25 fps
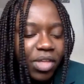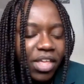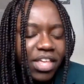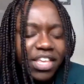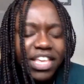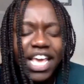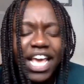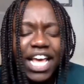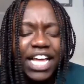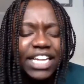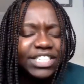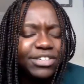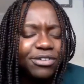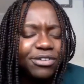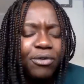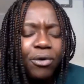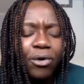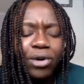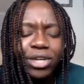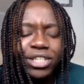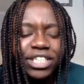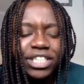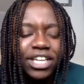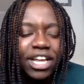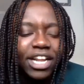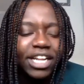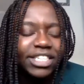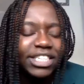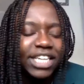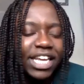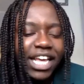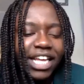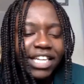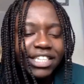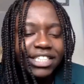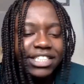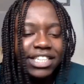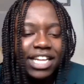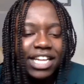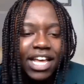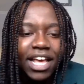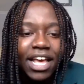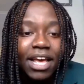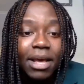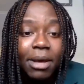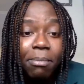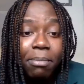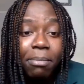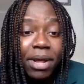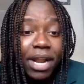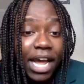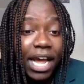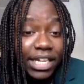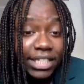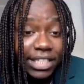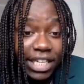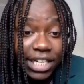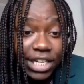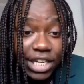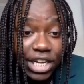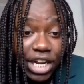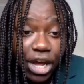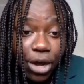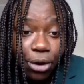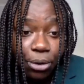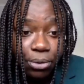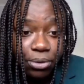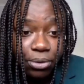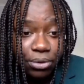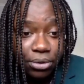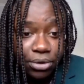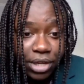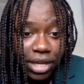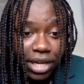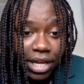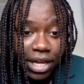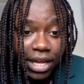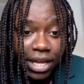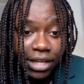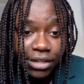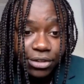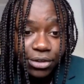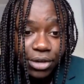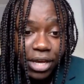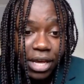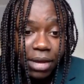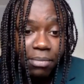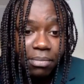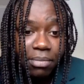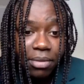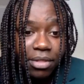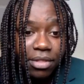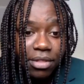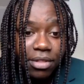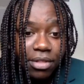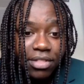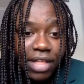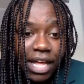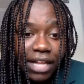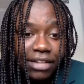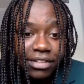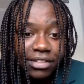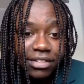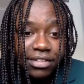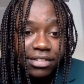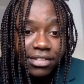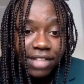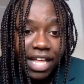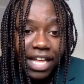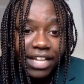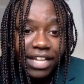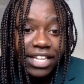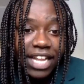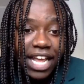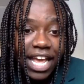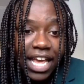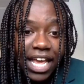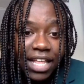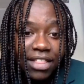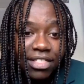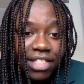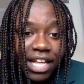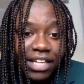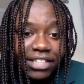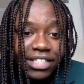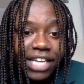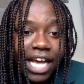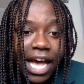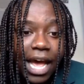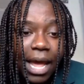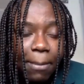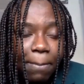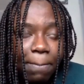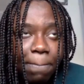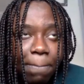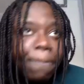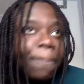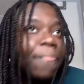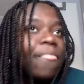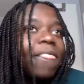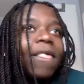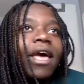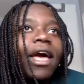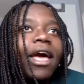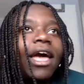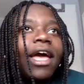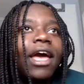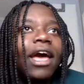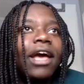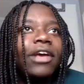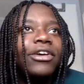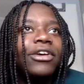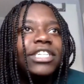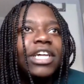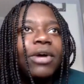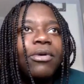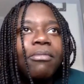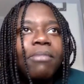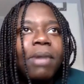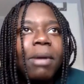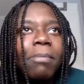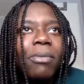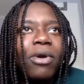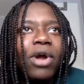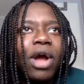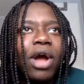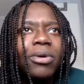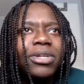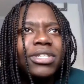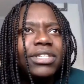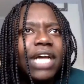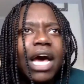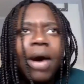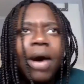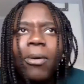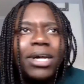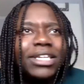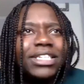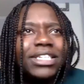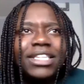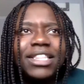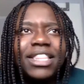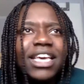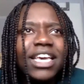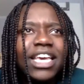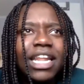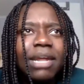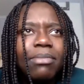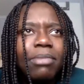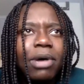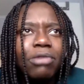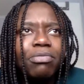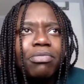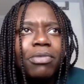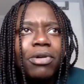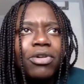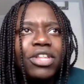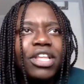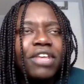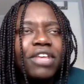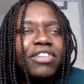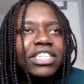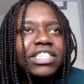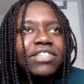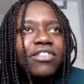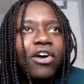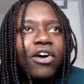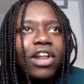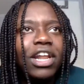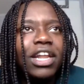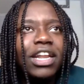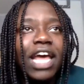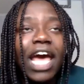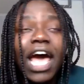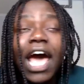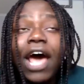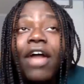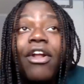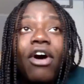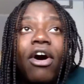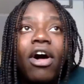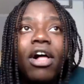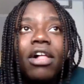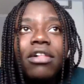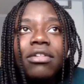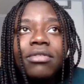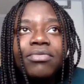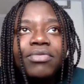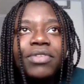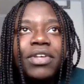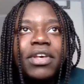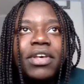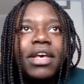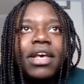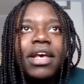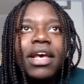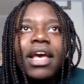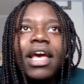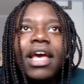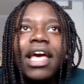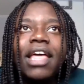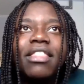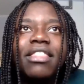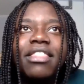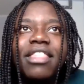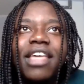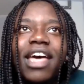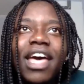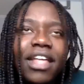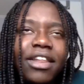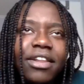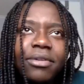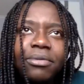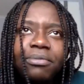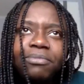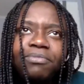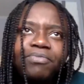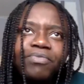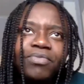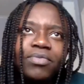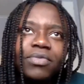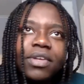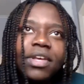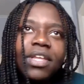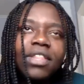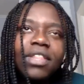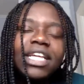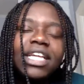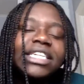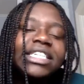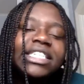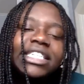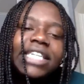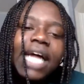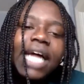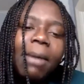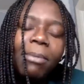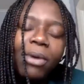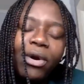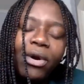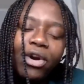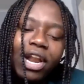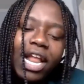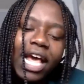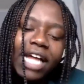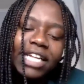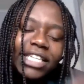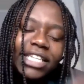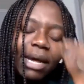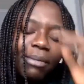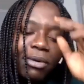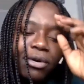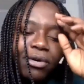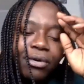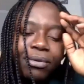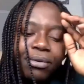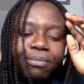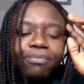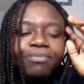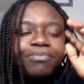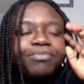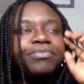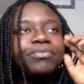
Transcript: yes, of course he's going to say yes. But I said no to him that day and that time. Because I remember I wasn't thinking about Melodifestivalen at all. And then this summer, last summer,